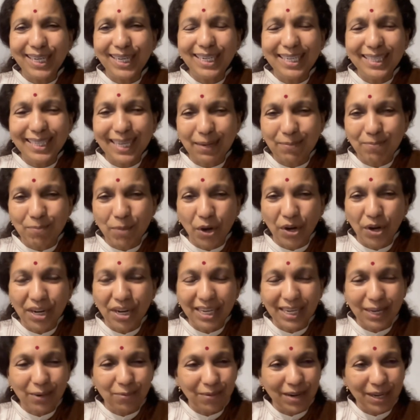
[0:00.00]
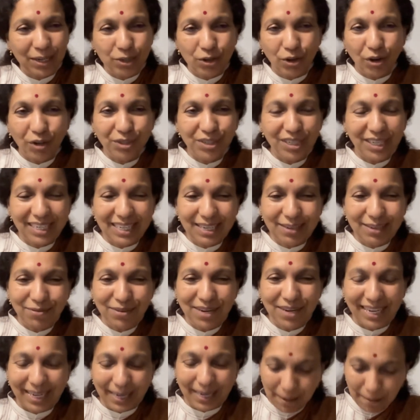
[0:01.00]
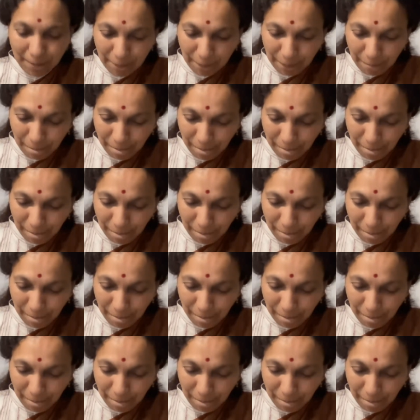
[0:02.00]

early that morning and went on till evening,